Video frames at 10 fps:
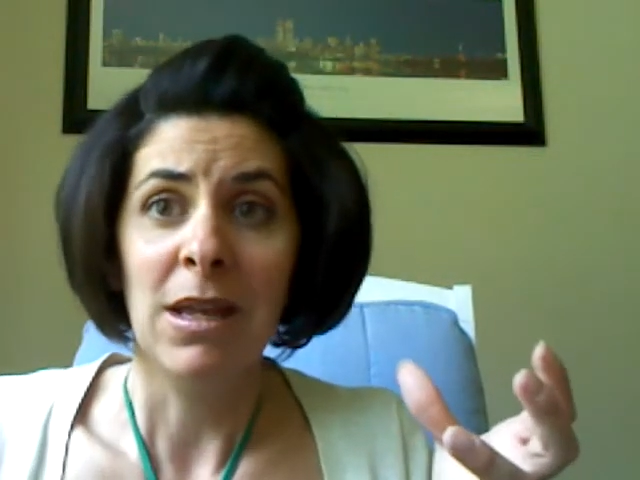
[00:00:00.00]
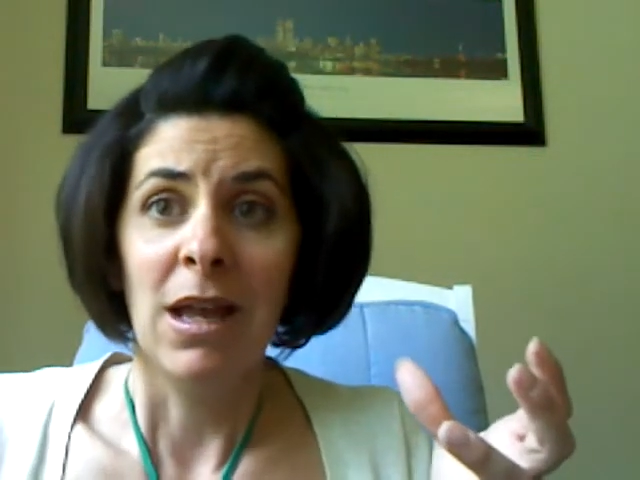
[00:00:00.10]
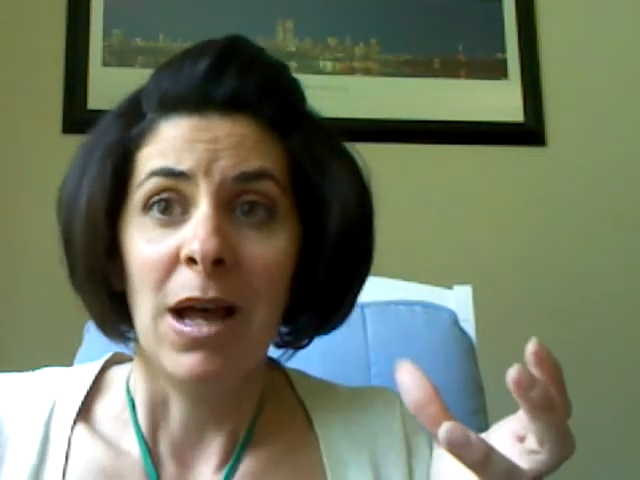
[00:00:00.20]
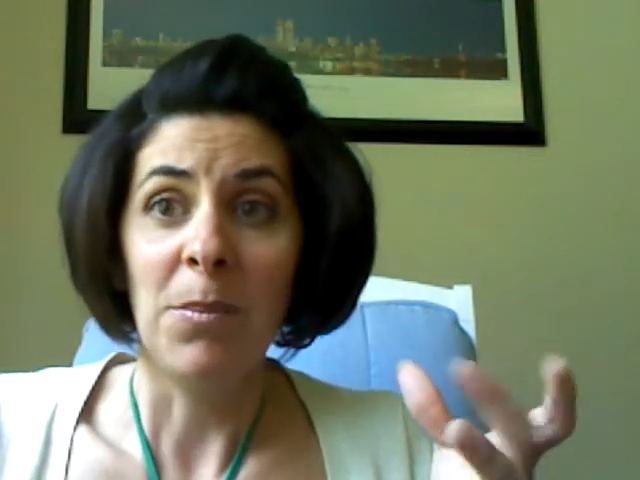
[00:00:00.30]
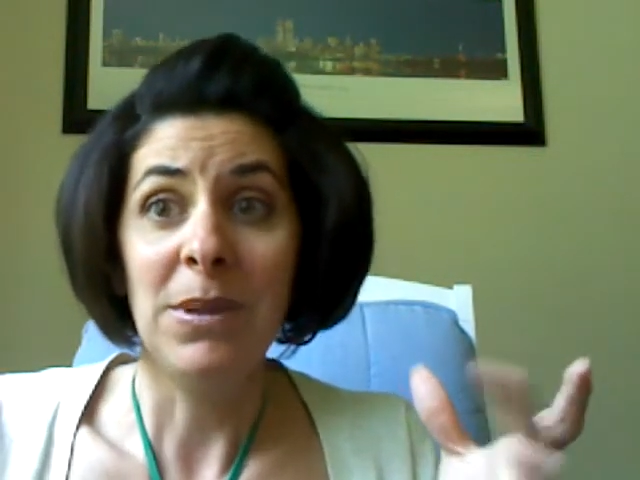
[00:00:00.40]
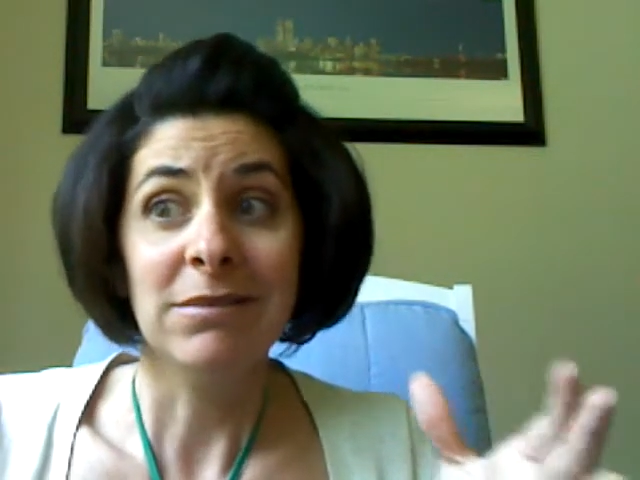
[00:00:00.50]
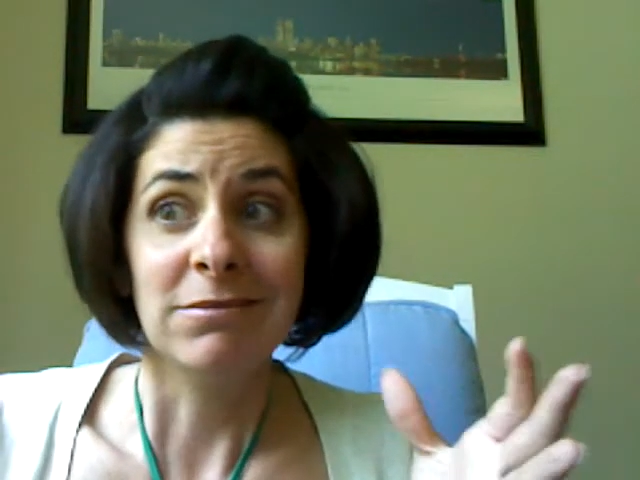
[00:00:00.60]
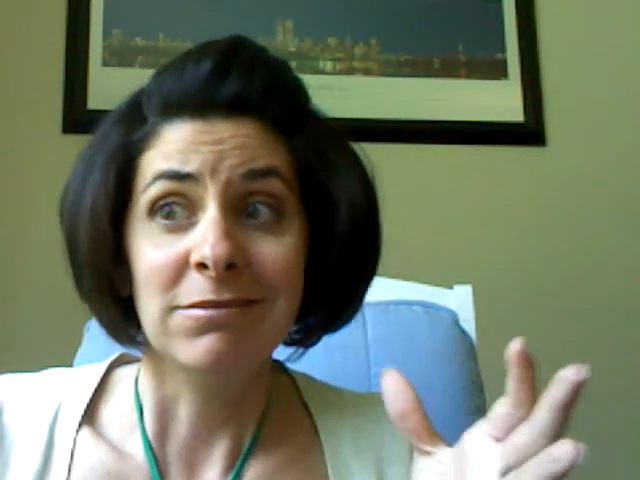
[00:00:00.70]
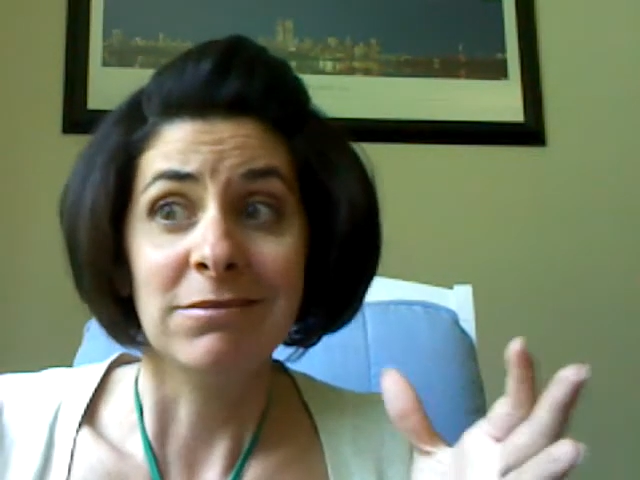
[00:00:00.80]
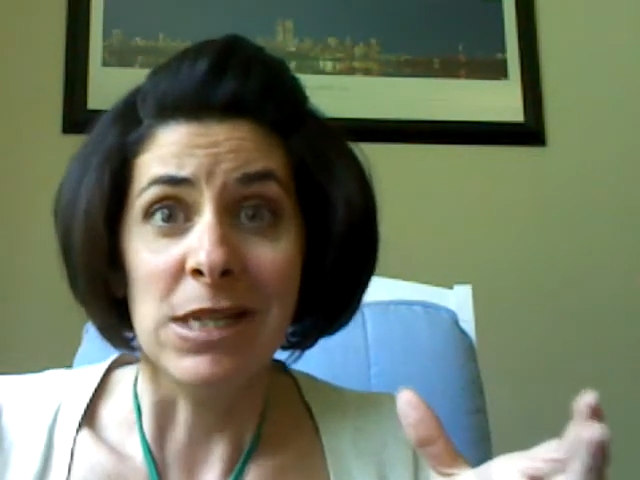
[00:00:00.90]
a bit
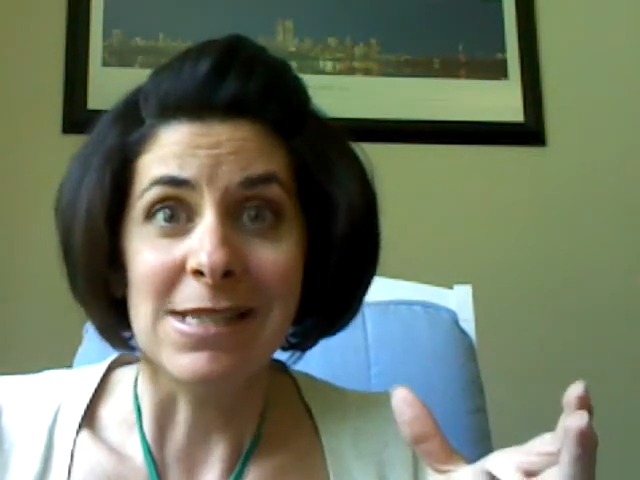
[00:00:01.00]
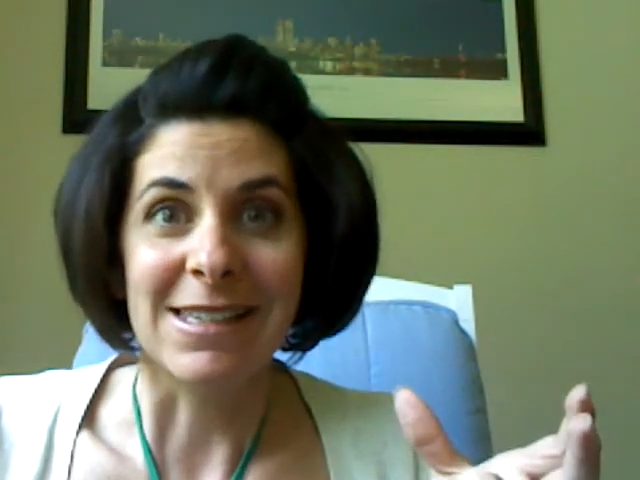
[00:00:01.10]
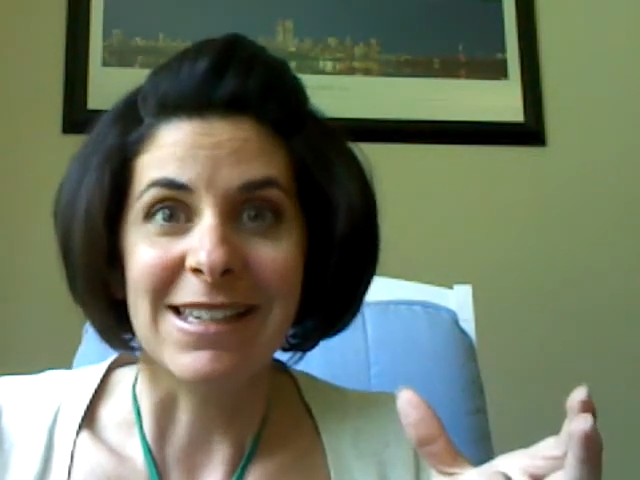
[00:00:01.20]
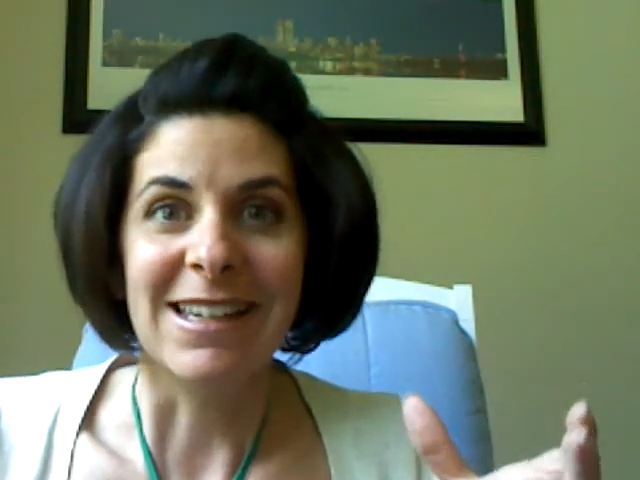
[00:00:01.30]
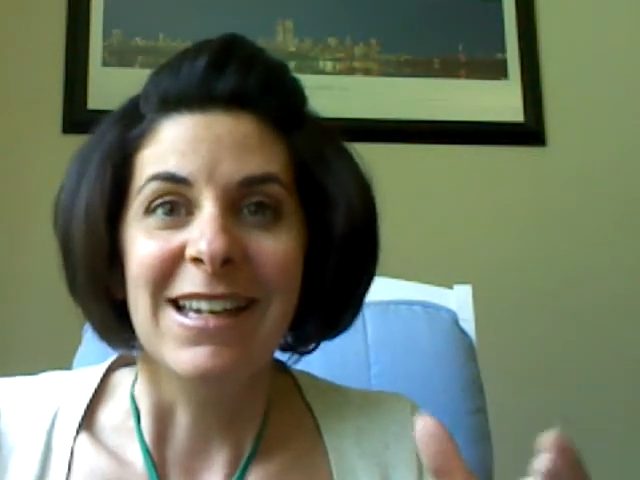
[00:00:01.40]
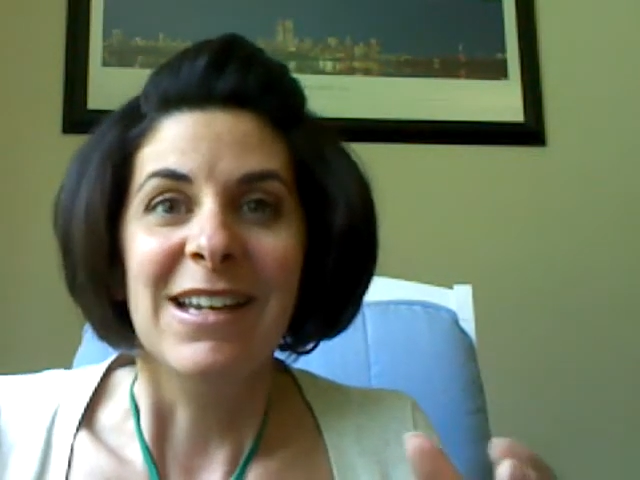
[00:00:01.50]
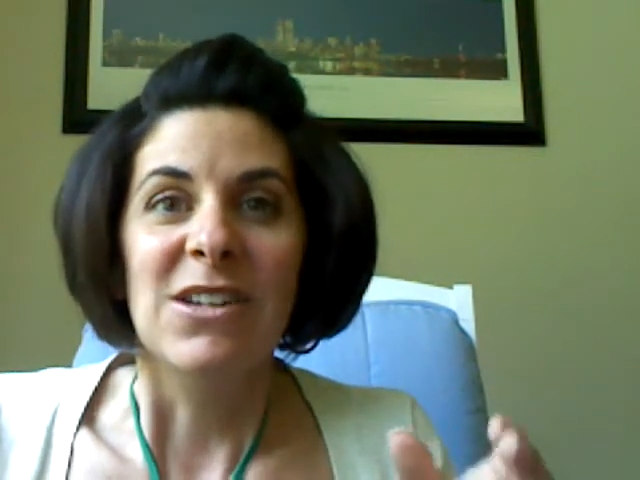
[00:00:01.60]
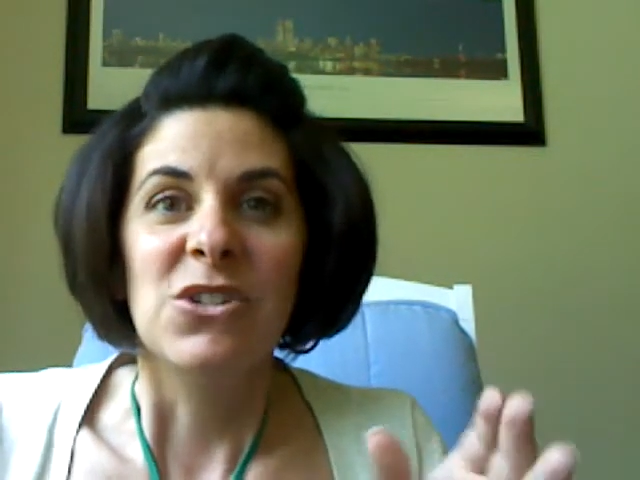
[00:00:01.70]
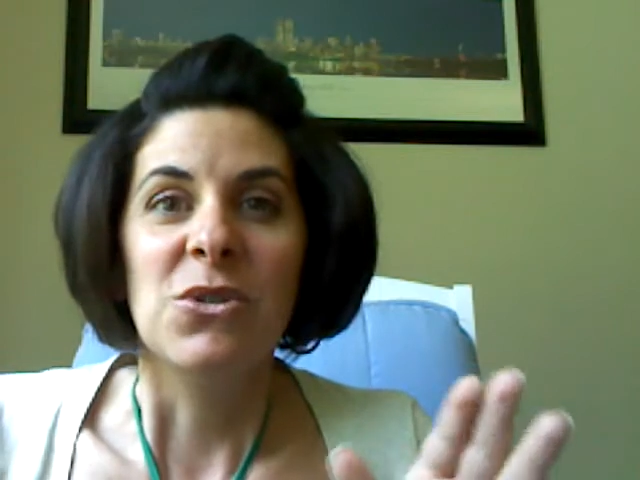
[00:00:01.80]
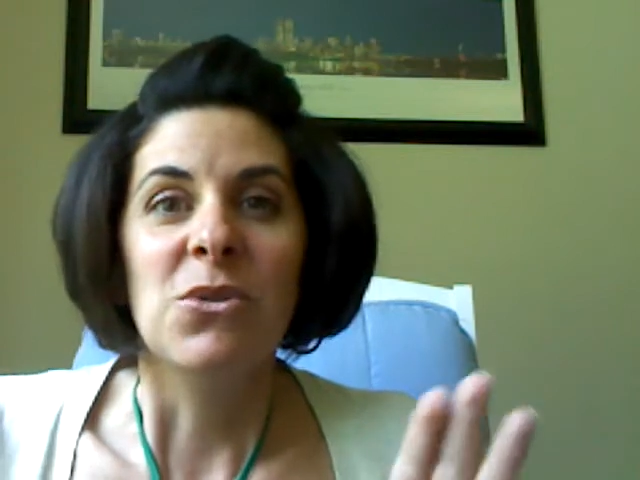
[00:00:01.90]
crazy to